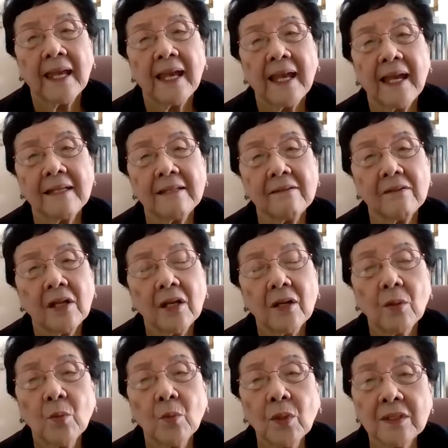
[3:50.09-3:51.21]
And
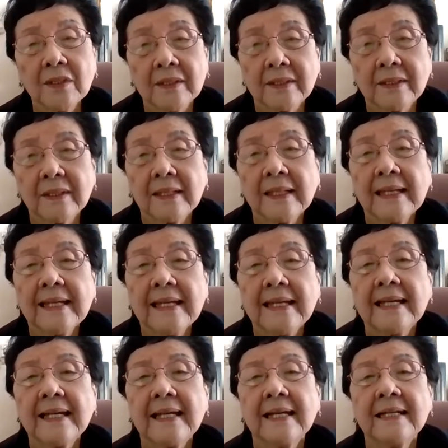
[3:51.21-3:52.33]
what
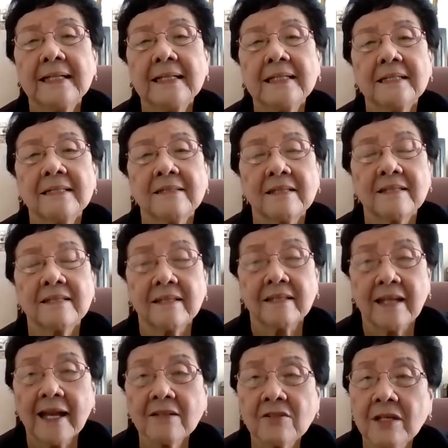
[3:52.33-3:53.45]
does
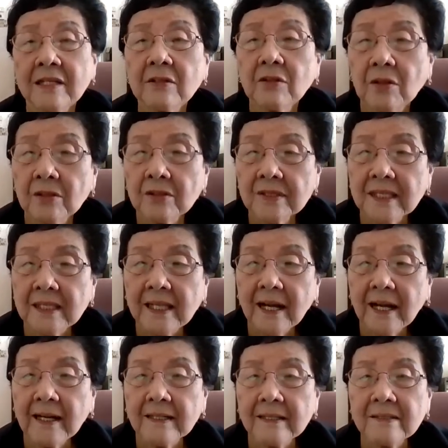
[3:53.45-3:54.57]
it actually cause in the
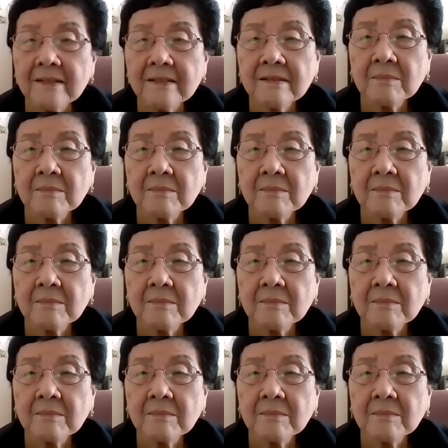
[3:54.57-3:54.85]
eyes?